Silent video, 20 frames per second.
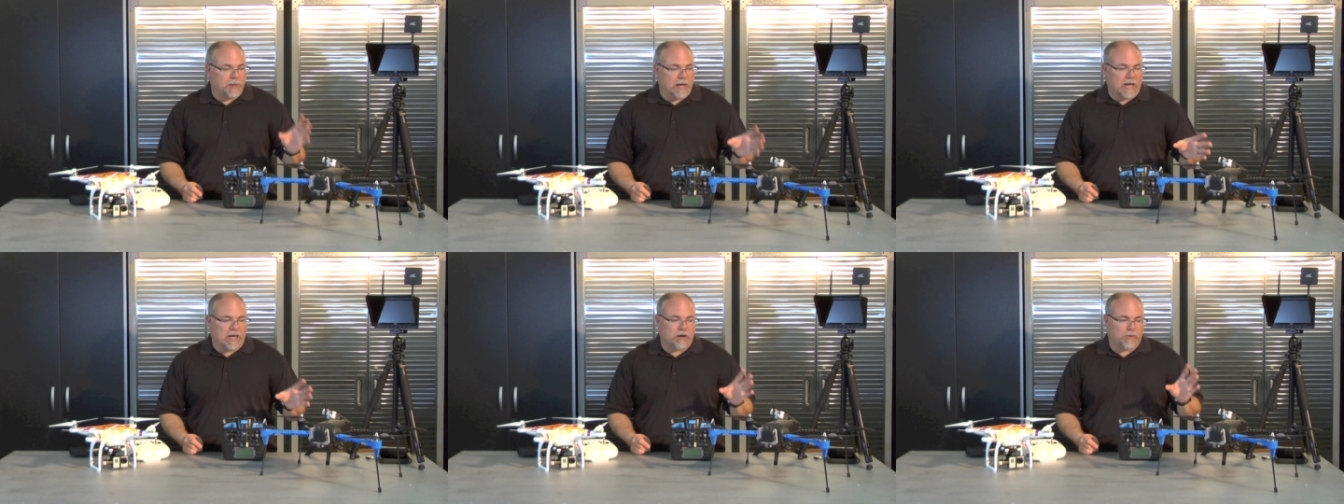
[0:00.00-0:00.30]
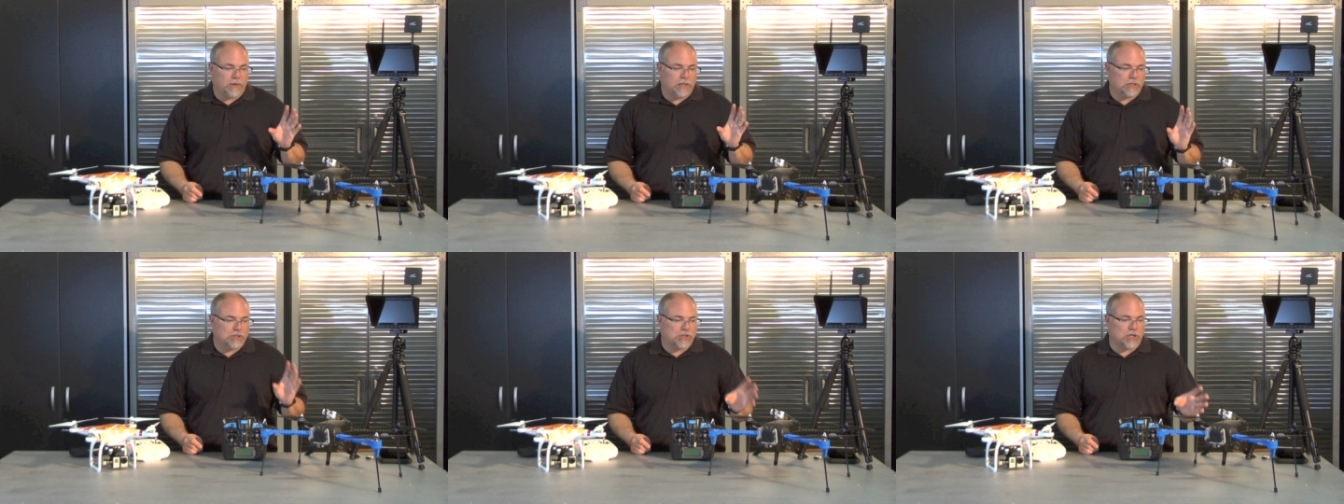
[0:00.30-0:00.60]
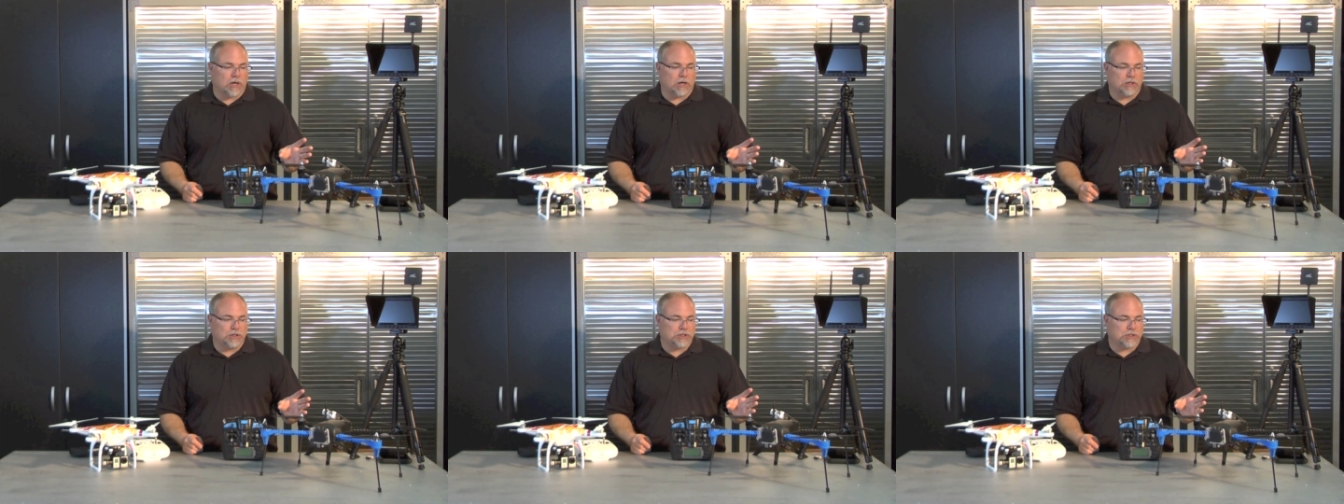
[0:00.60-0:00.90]
battery
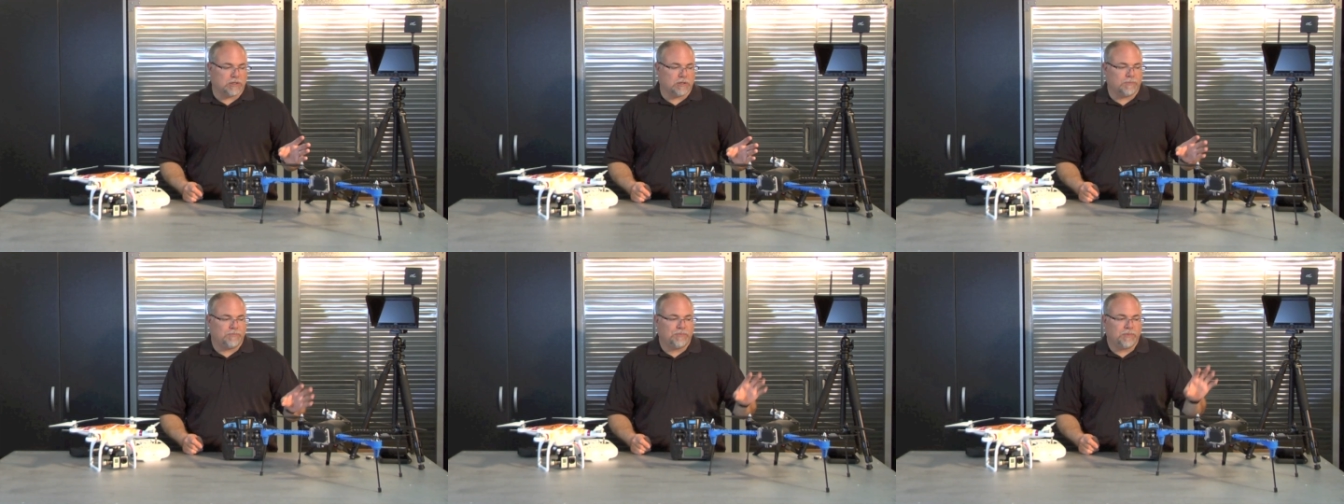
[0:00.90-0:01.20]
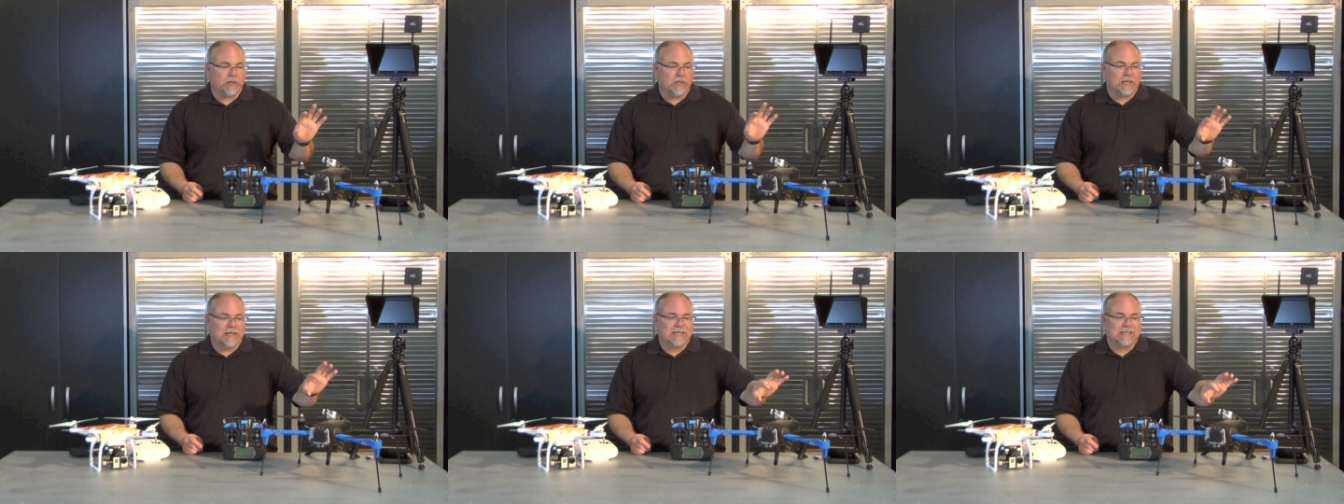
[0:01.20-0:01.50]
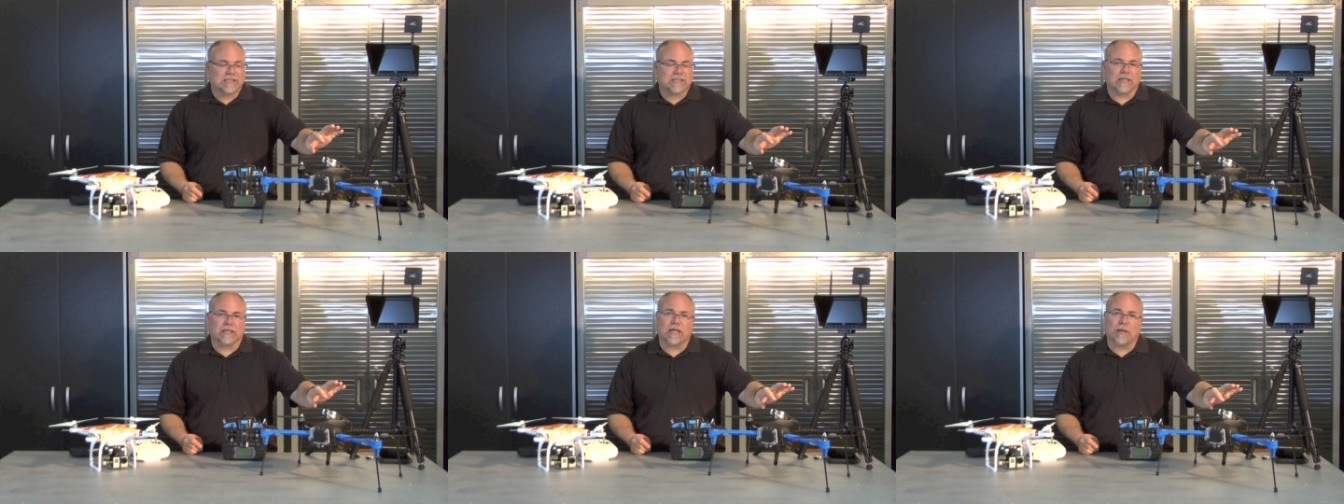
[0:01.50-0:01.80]
charger,
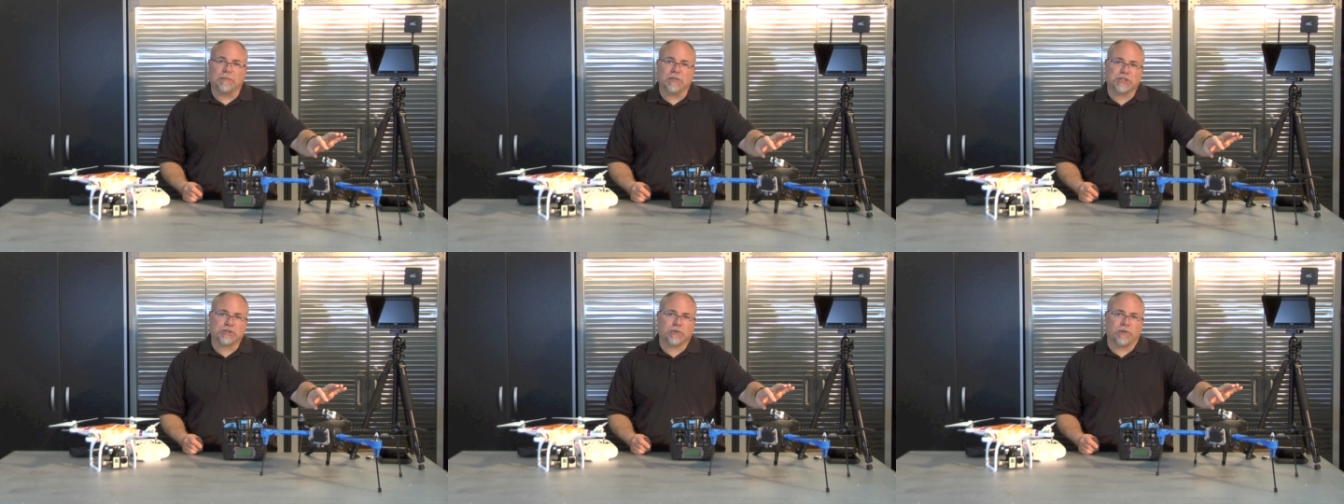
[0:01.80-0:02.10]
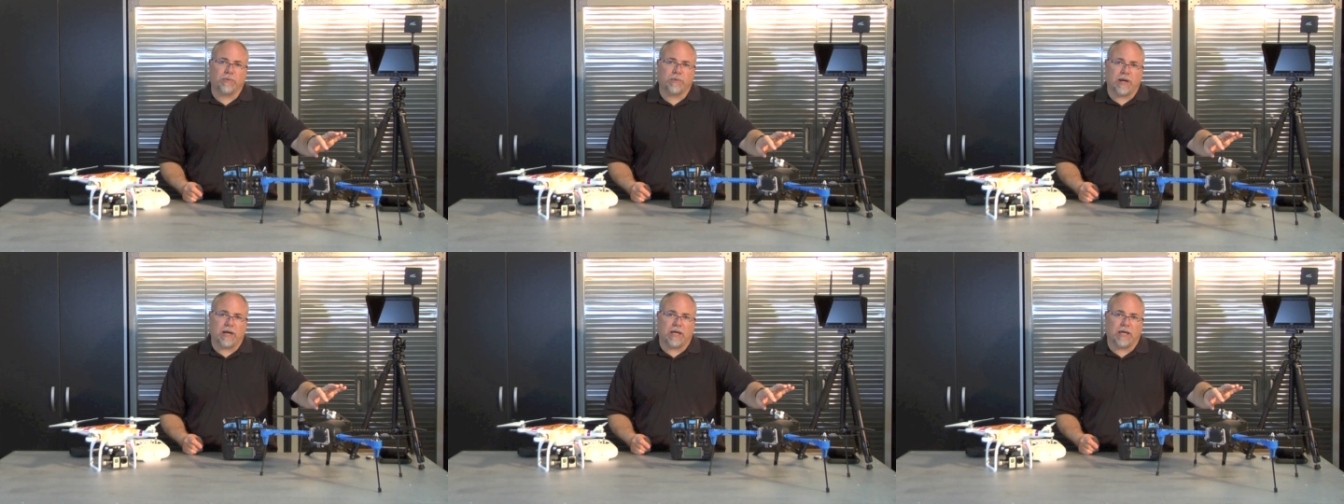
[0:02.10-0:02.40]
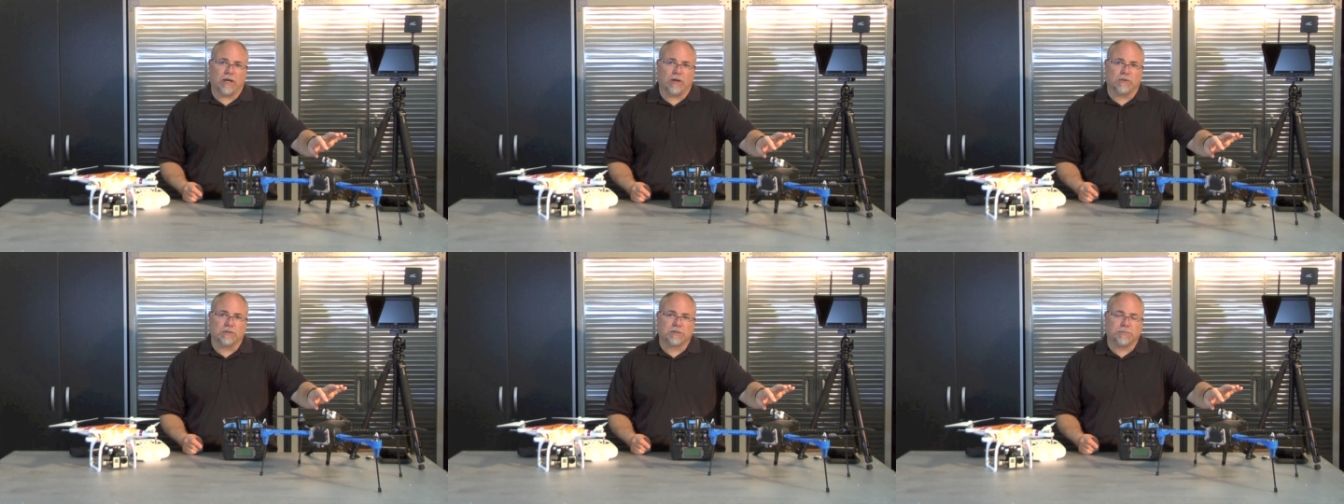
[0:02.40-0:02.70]
telemetry
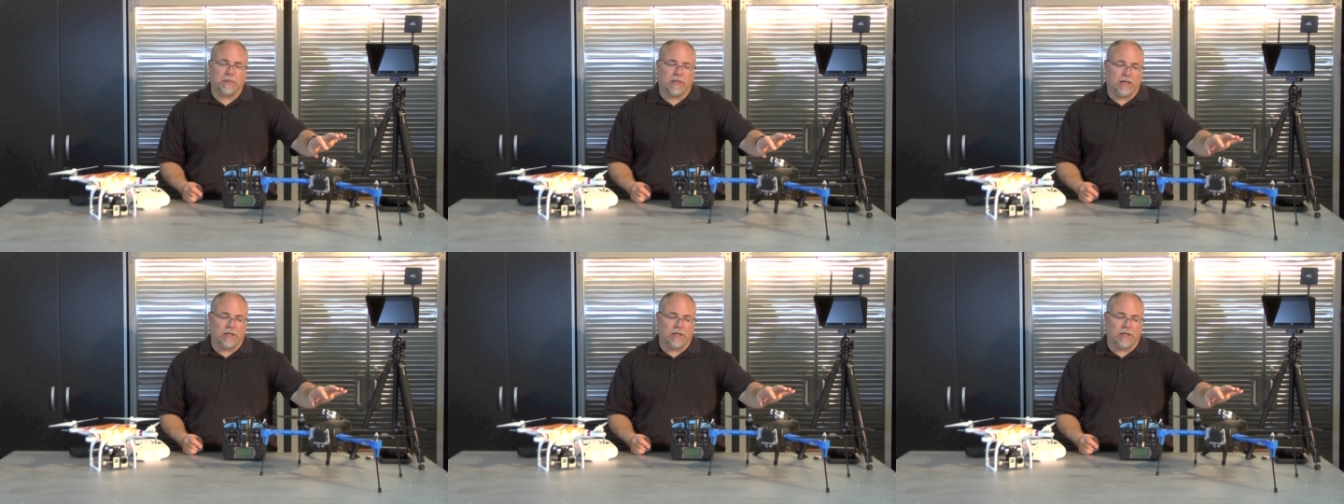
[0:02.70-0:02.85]
radios,